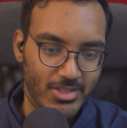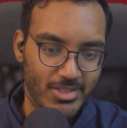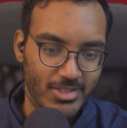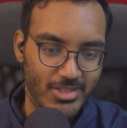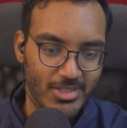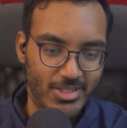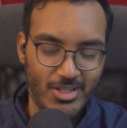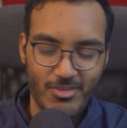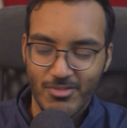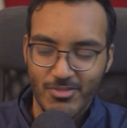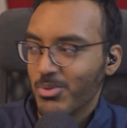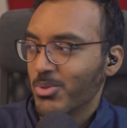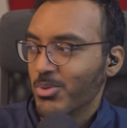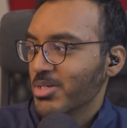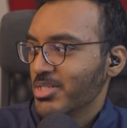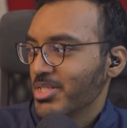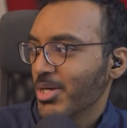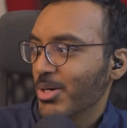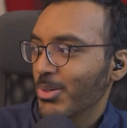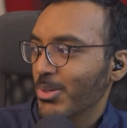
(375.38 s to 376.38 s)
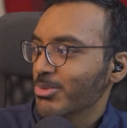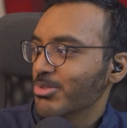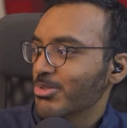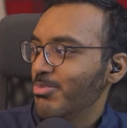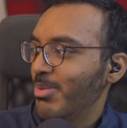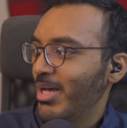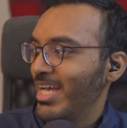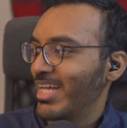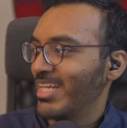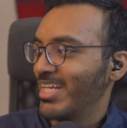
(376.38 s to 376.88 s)
Of course he holds
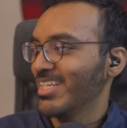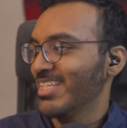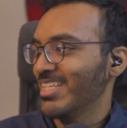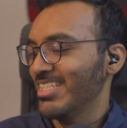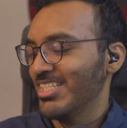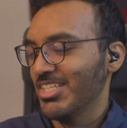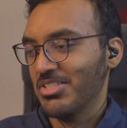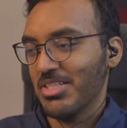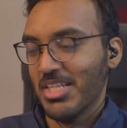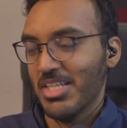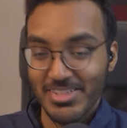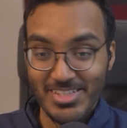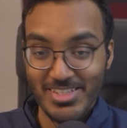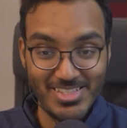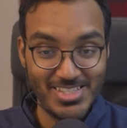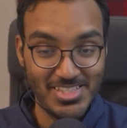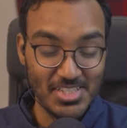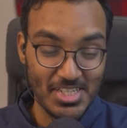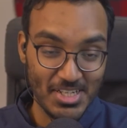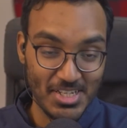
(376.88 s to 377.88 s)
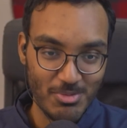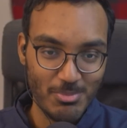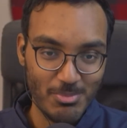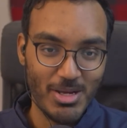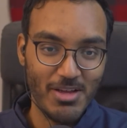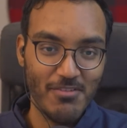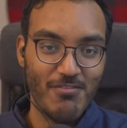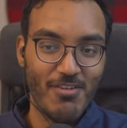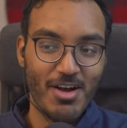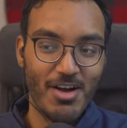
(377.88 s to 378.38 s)
back. He's just like, this isn't even my
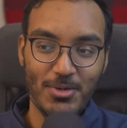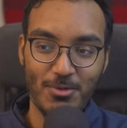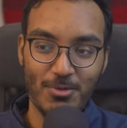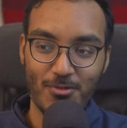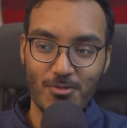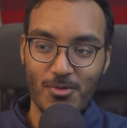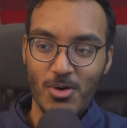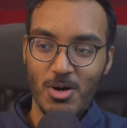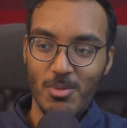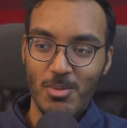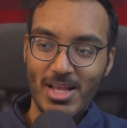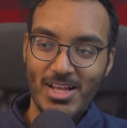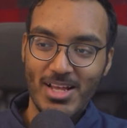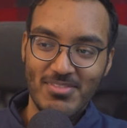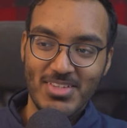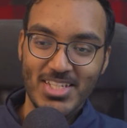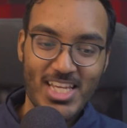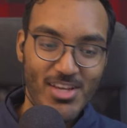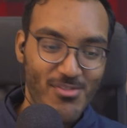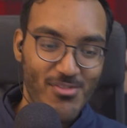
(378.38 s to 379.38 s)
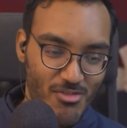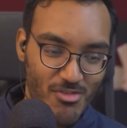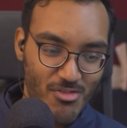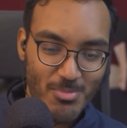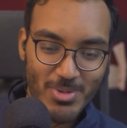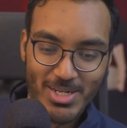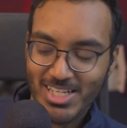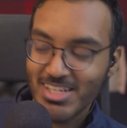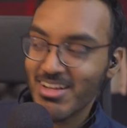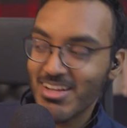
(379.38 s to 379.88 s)
final form. I have to give
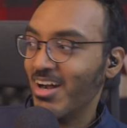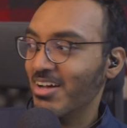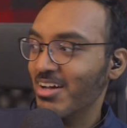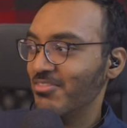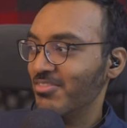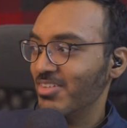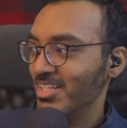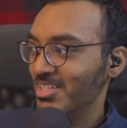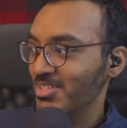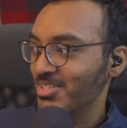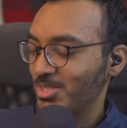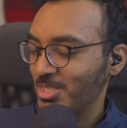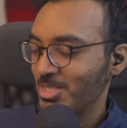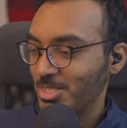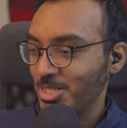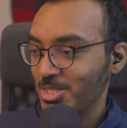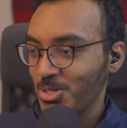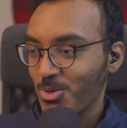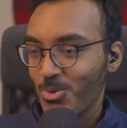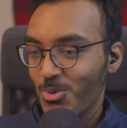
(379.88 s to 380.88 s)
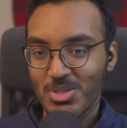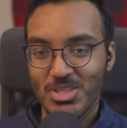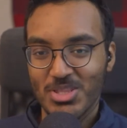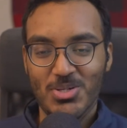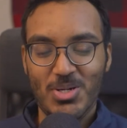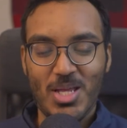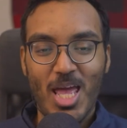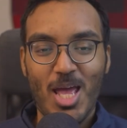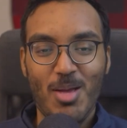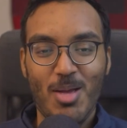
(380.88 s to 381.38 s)
everybody confidence so that they know what they're
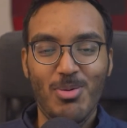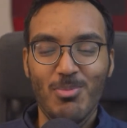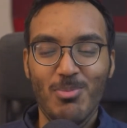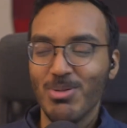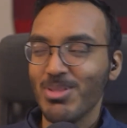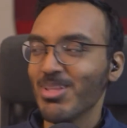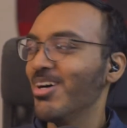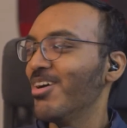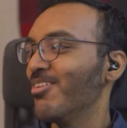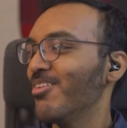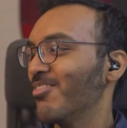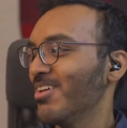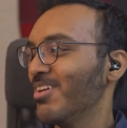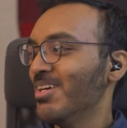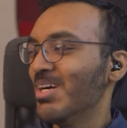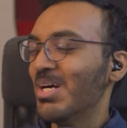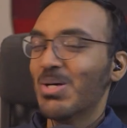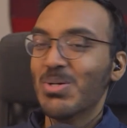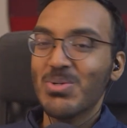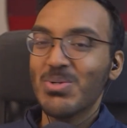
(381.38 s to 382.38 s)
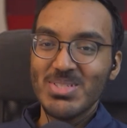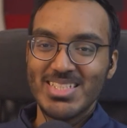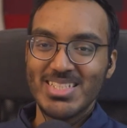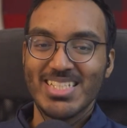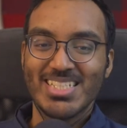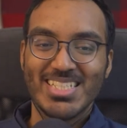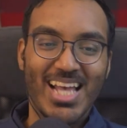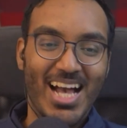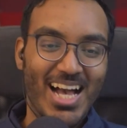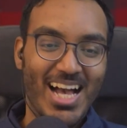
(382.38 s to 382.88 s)
capable of. Who is this
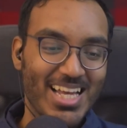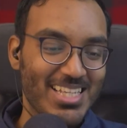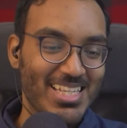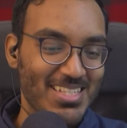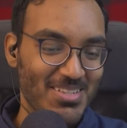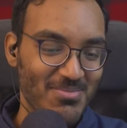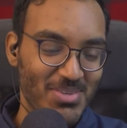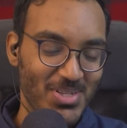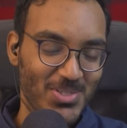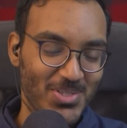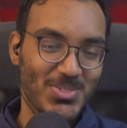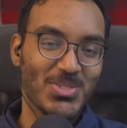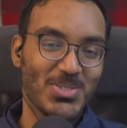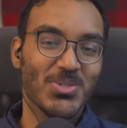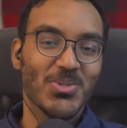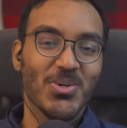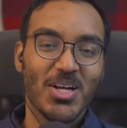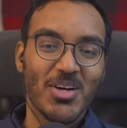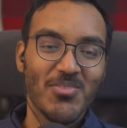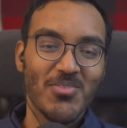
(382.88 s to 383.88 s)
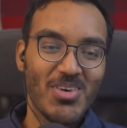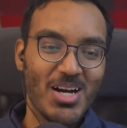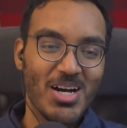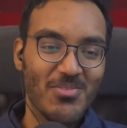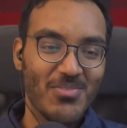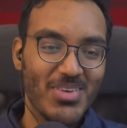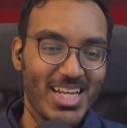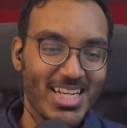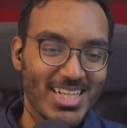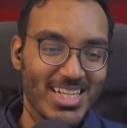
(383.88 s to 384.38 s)
guy? He's in middle school. Come on,
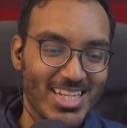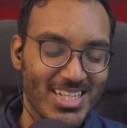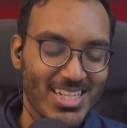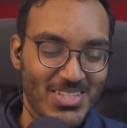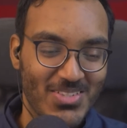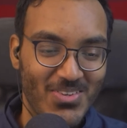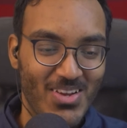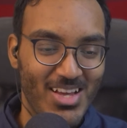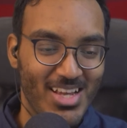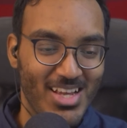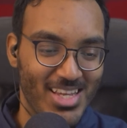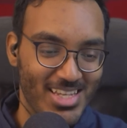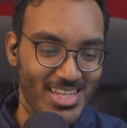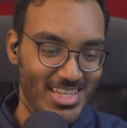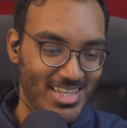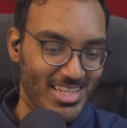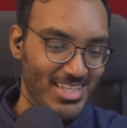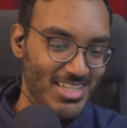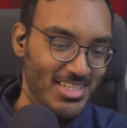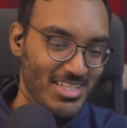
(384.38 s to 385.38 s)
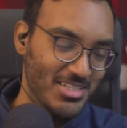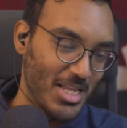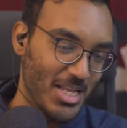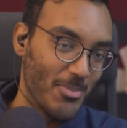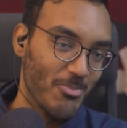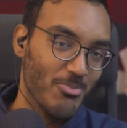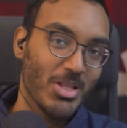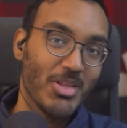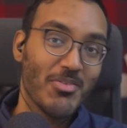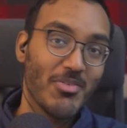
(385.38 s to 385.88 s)
man. Katsuragi,
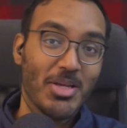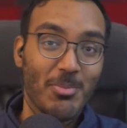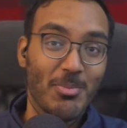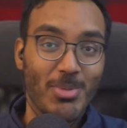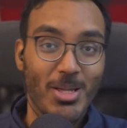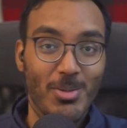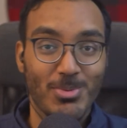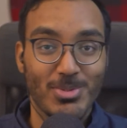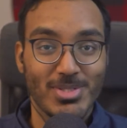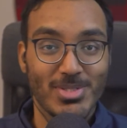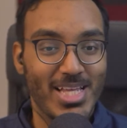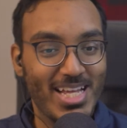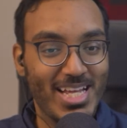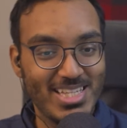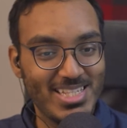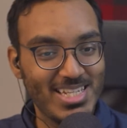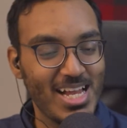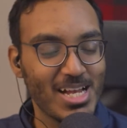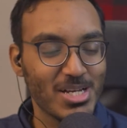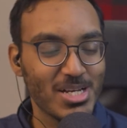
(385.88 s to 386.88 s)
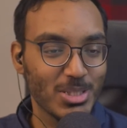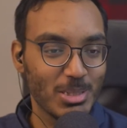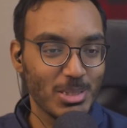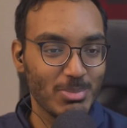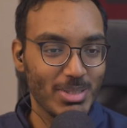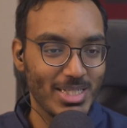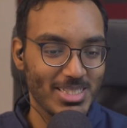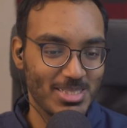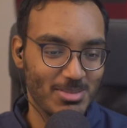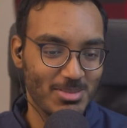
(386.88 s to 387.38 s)
stop living in people's heads and actually
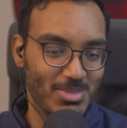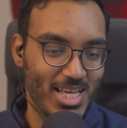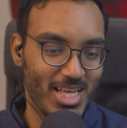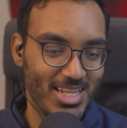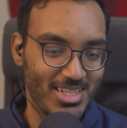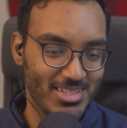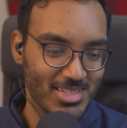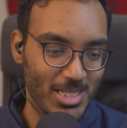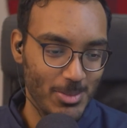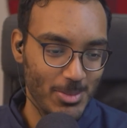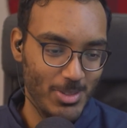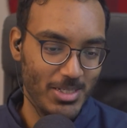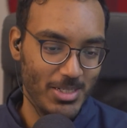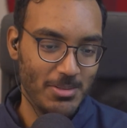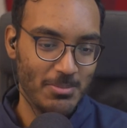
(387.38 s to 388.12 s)
play some tennis. Come on.